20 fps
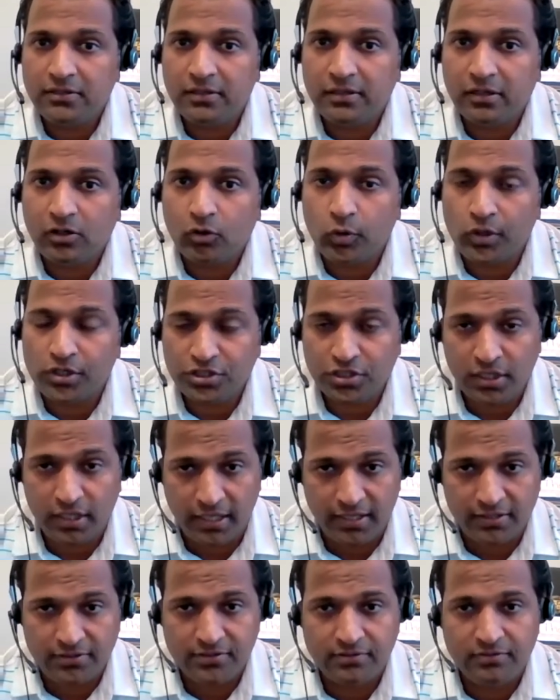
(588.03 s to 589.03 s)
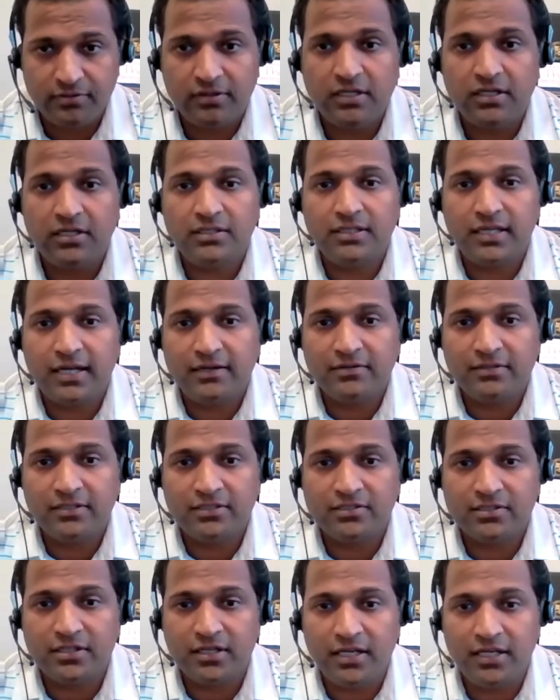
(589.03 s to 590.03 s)
questionnaires that the
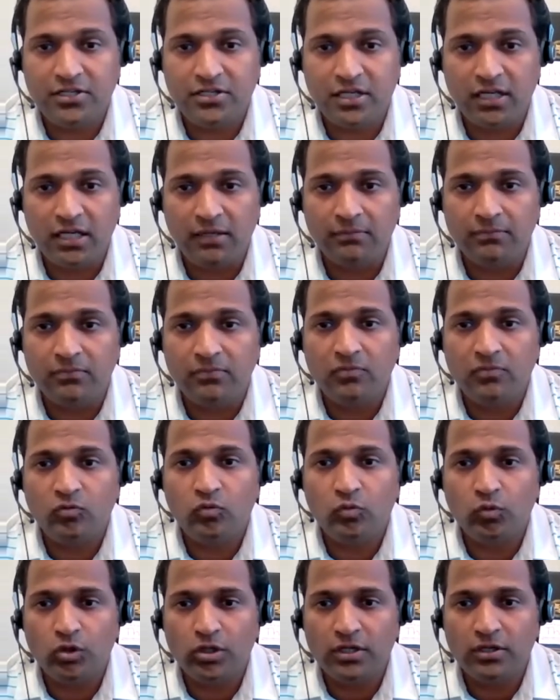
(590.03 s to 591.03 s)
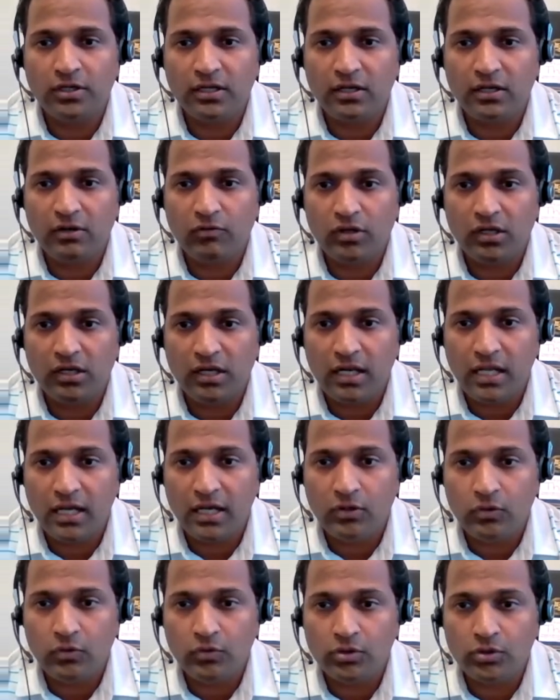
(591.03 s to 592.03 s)
study team would
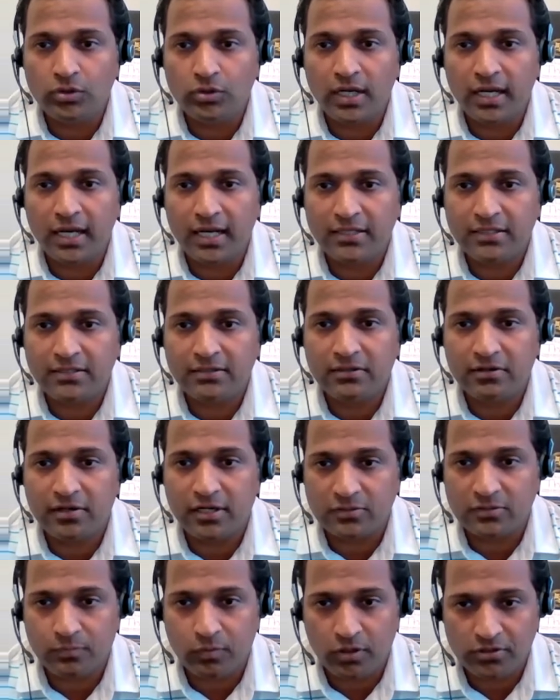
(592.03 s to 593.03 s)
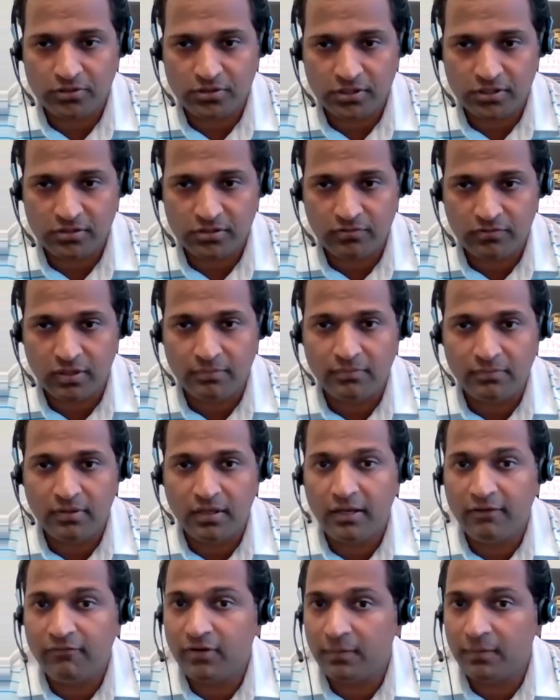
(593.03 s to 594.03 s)
allow to get responses from
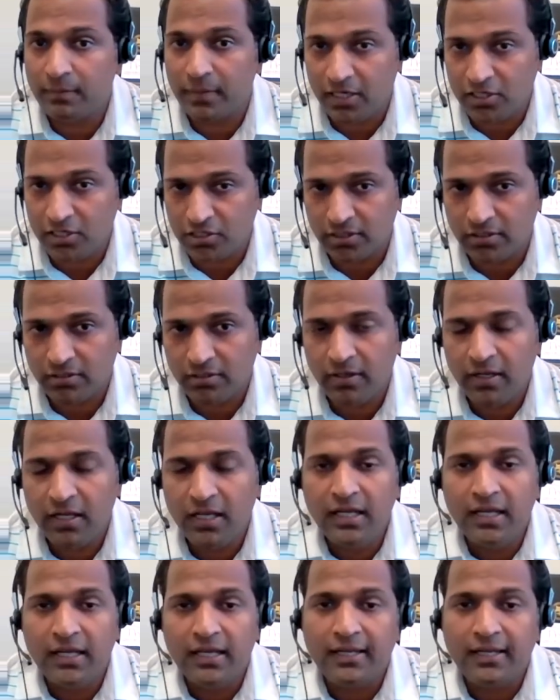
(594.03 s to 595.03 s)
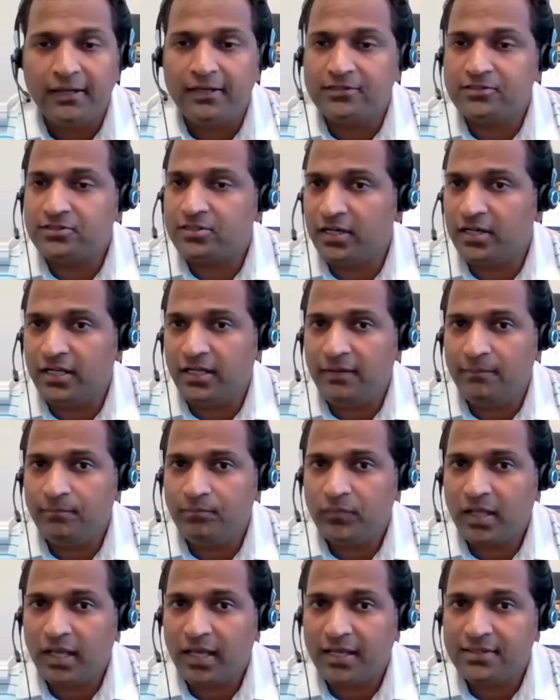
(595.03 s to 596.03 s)
every patient in a study,
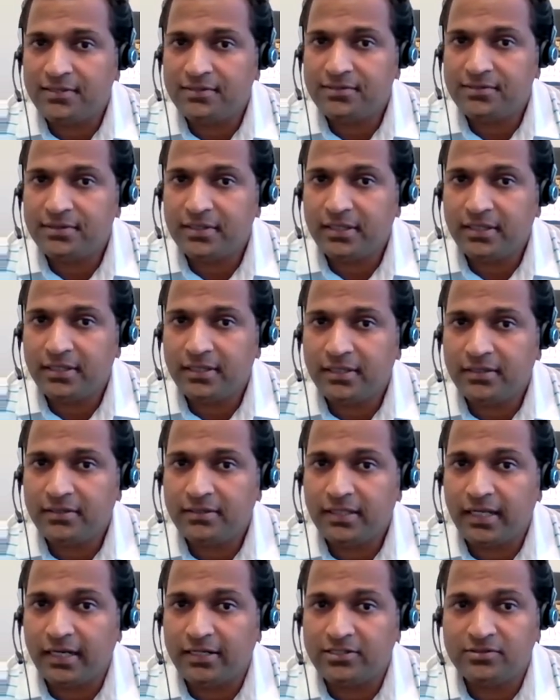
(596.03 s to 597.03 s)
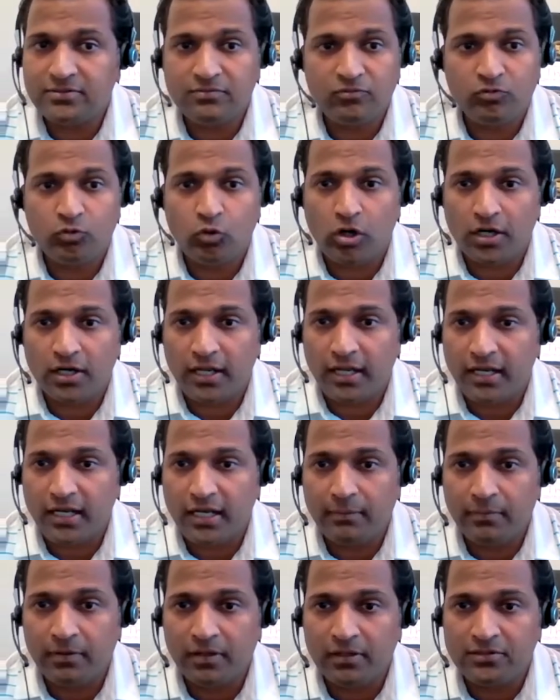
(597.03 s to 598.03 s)
as that's what
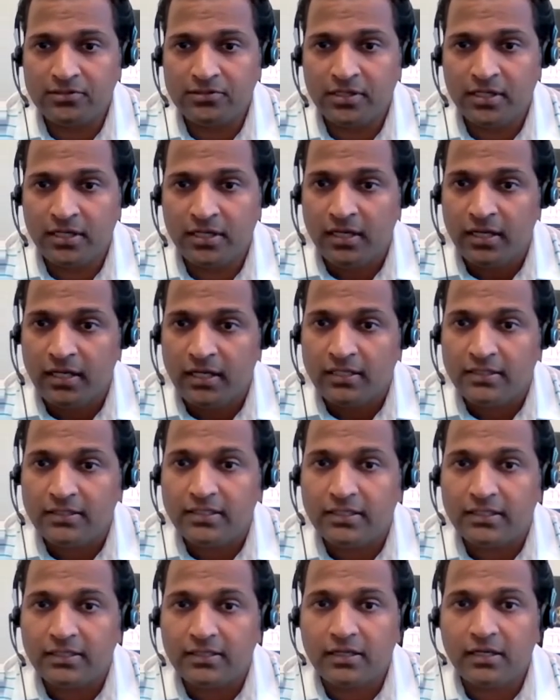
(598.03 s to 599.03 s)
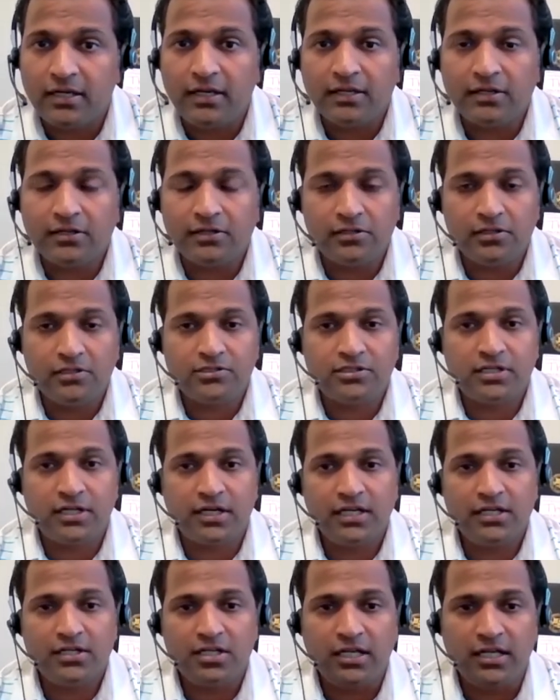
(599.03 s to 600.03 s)
enables the clinical
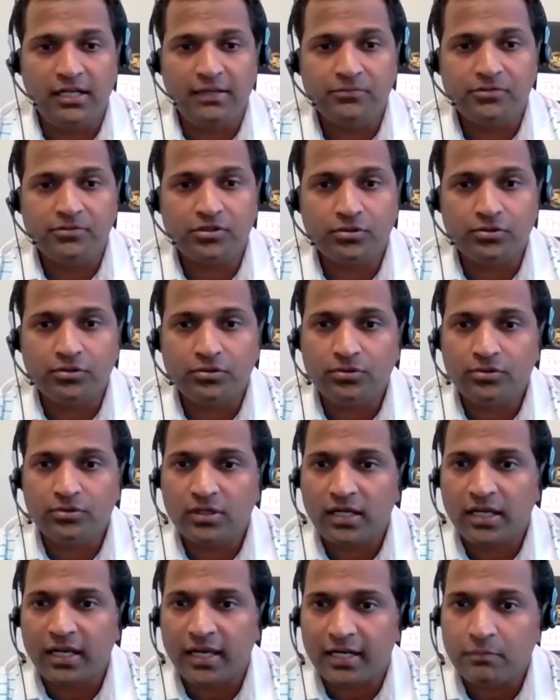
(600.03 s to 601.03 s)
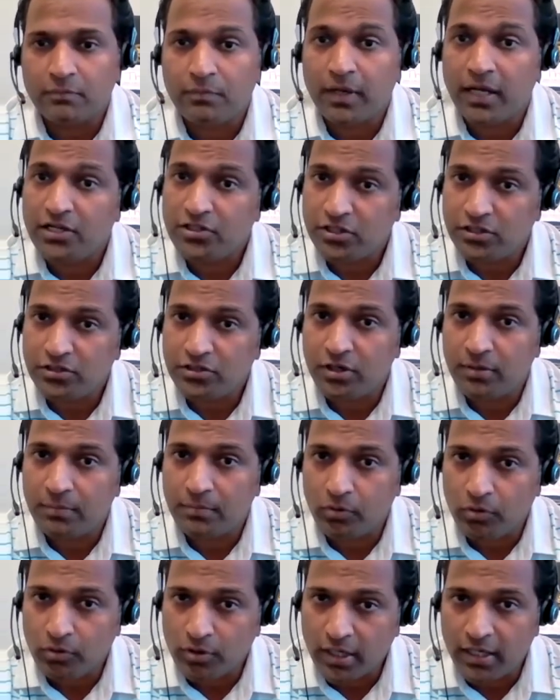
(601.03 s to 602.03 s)
study teams to collect
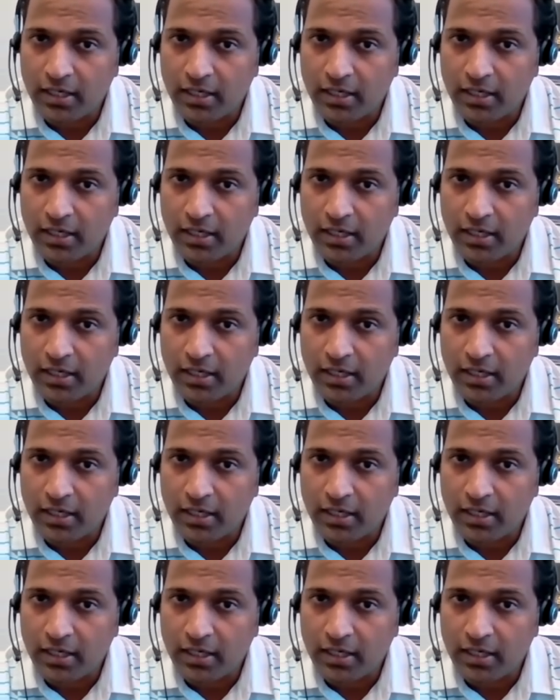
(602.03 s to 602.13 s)
patient-reported